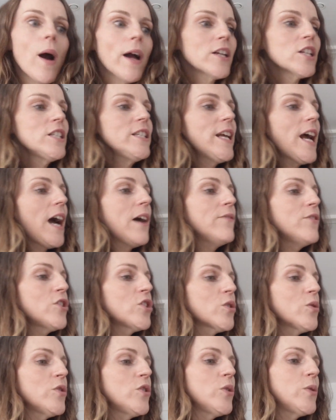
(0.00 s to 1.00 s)
Actually, I haven't
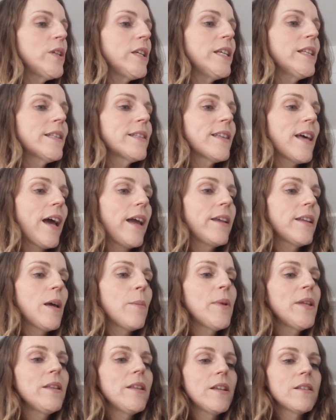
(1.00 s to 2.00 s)
shown you the inside.
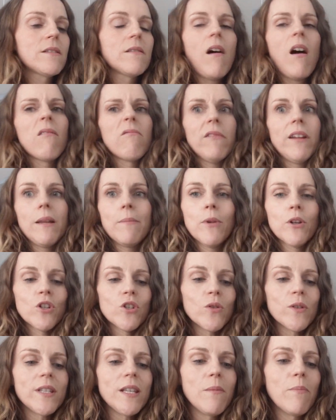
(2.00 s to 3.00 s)
I mean, there's not really much
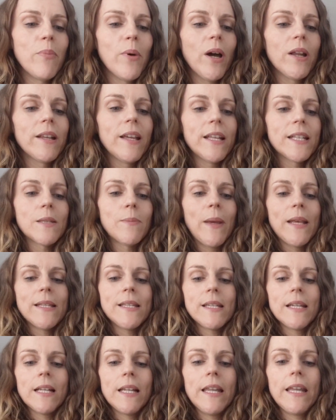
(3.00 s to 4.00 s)
to see, but it's
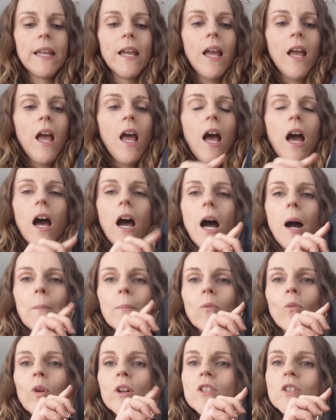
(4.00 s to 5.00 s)
basically
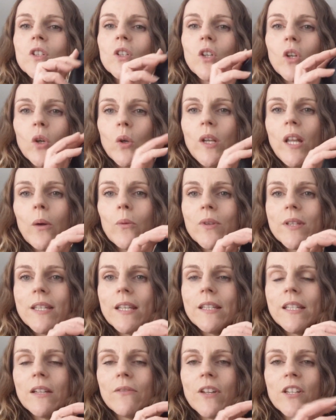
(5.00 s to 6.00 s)
what's good, I would
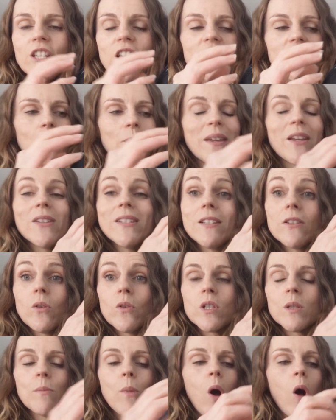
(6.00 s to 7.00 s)
say, the advantage that because it's
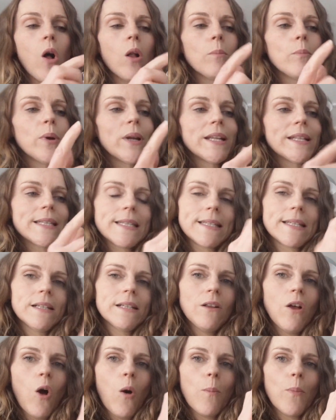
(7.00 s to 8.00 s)
so small, but it
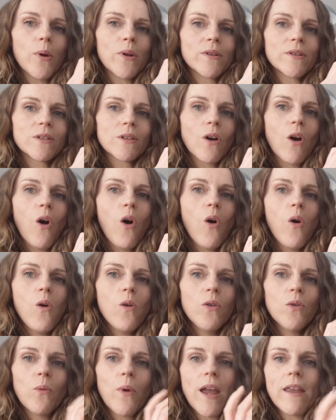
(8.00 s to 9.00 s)
still opens
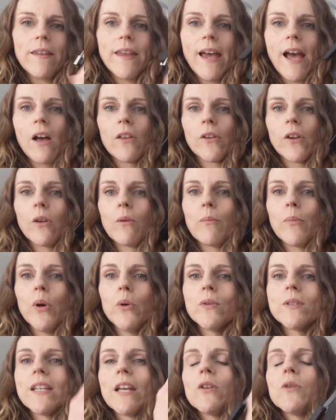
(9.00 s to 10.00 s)
all the way down on
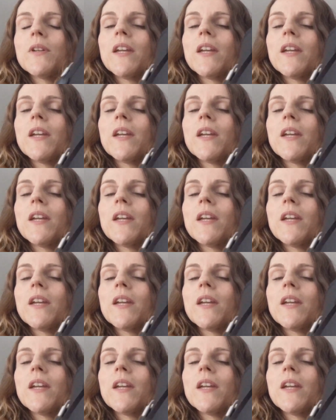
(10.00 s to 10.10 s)
both sides.